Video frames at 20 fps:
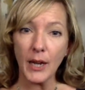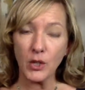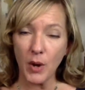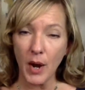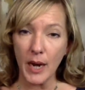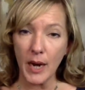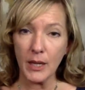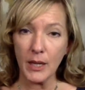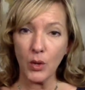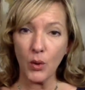I
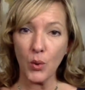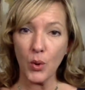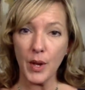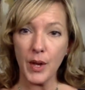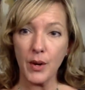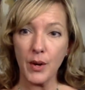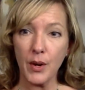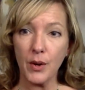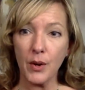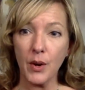tried the
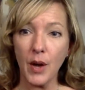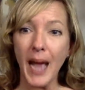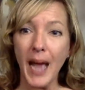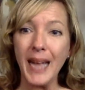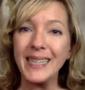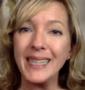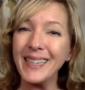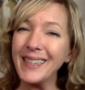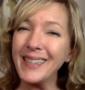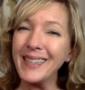oil.
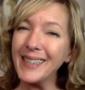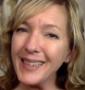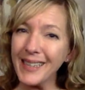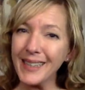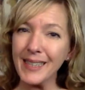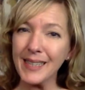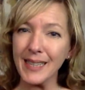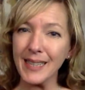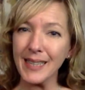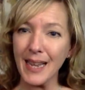I didn't
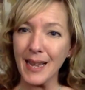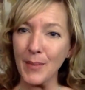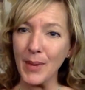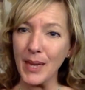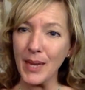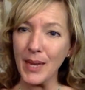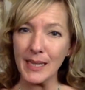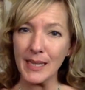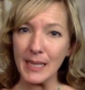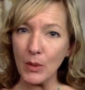get the
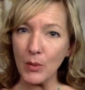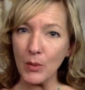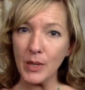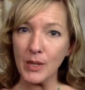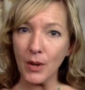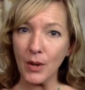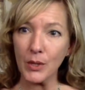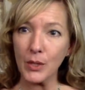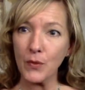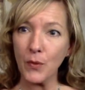same instant
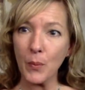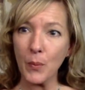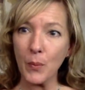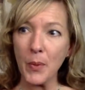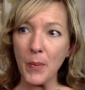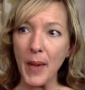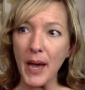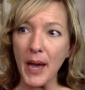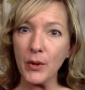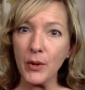results
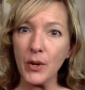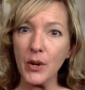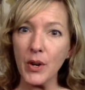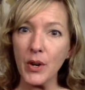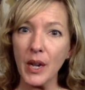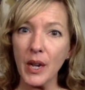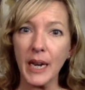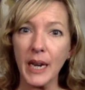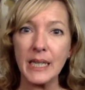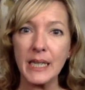from the
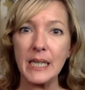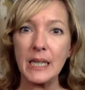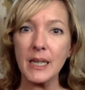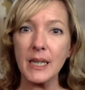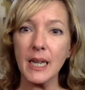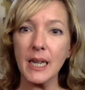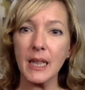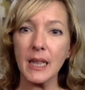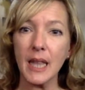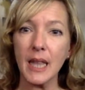powder, and I
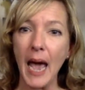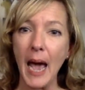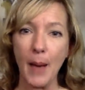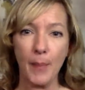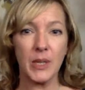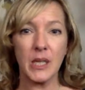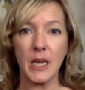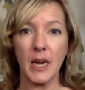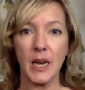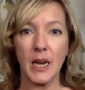didn't get the
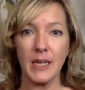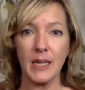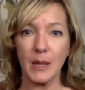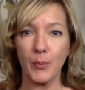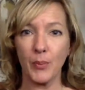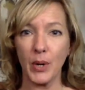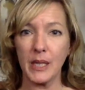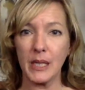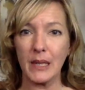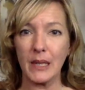appetite
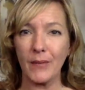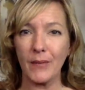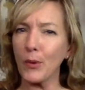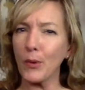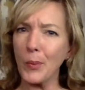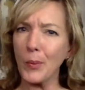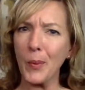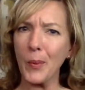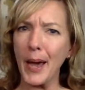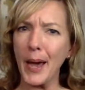suppressant
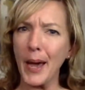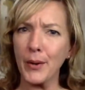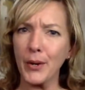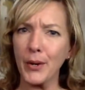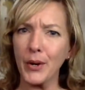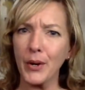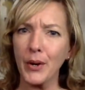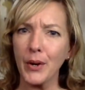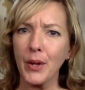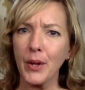from the
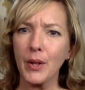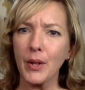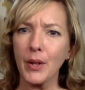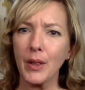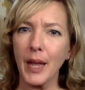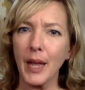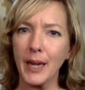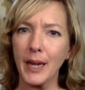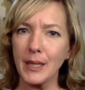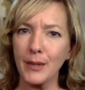powder
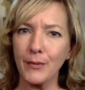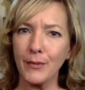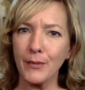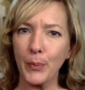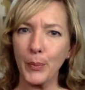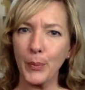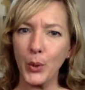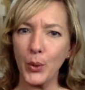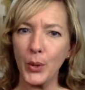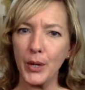like I did
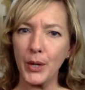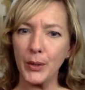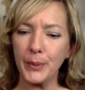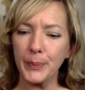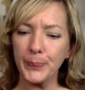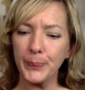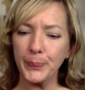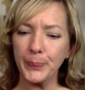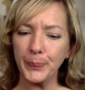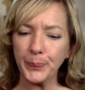from the
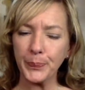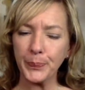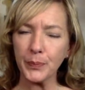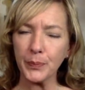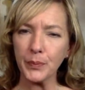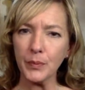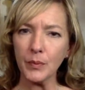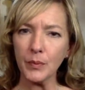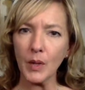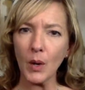oil
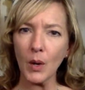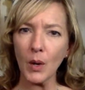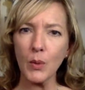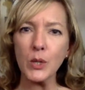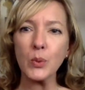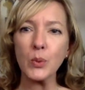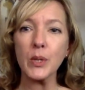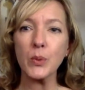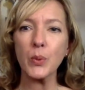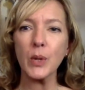
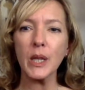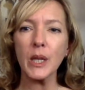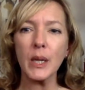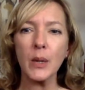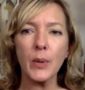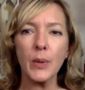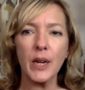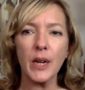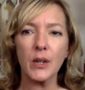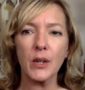which was
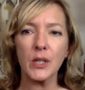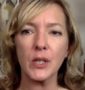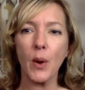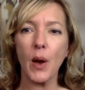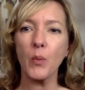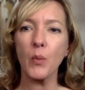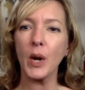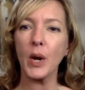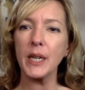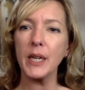really weird.
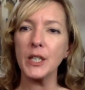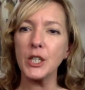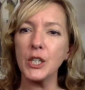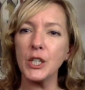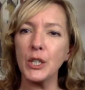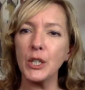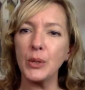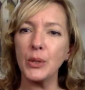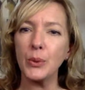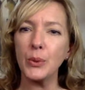So I wanted
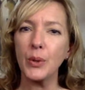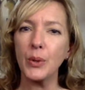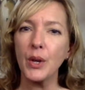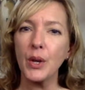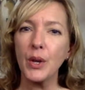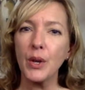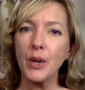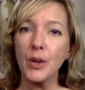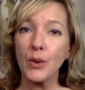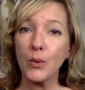to
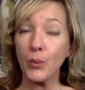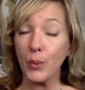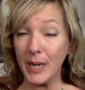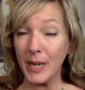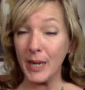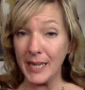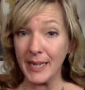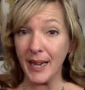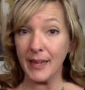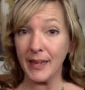
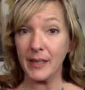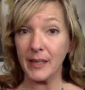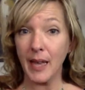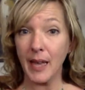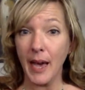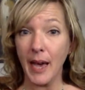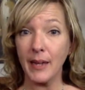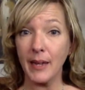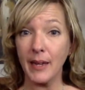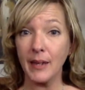
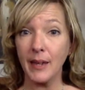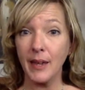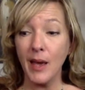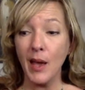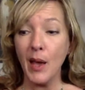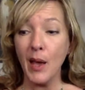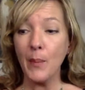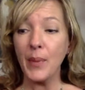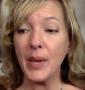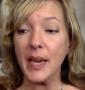retest that
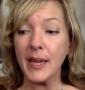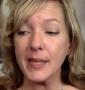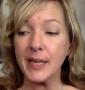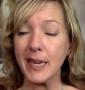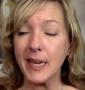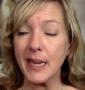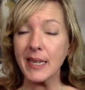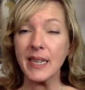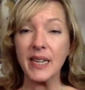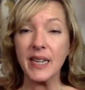
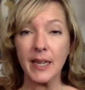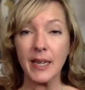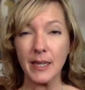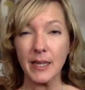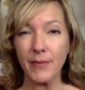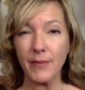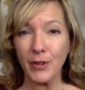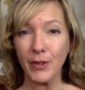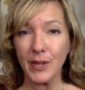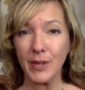because I did it
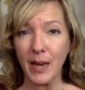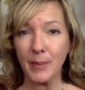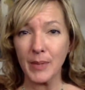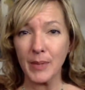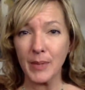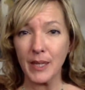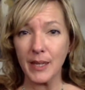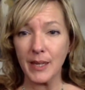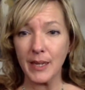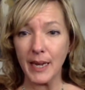at different
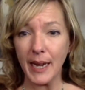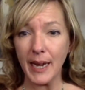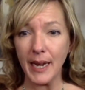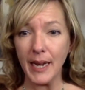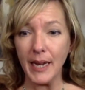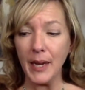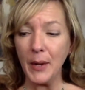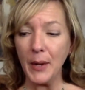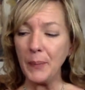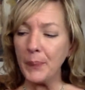times of the
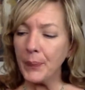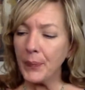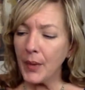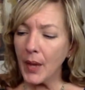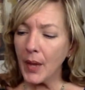day.